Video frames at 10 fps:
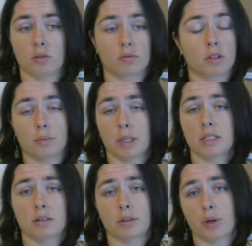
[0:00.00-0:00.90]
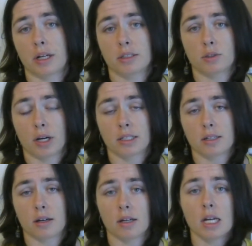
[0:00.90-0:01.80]
they're basically trying
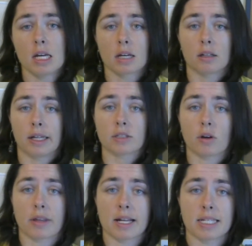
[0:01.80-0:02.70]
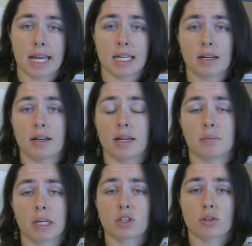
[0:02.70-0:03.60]
to collect all that data
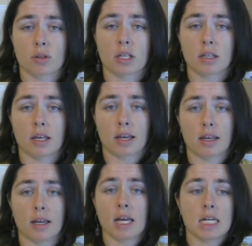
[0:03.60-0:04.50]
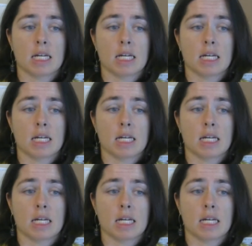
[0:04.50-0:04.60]
and make sure that they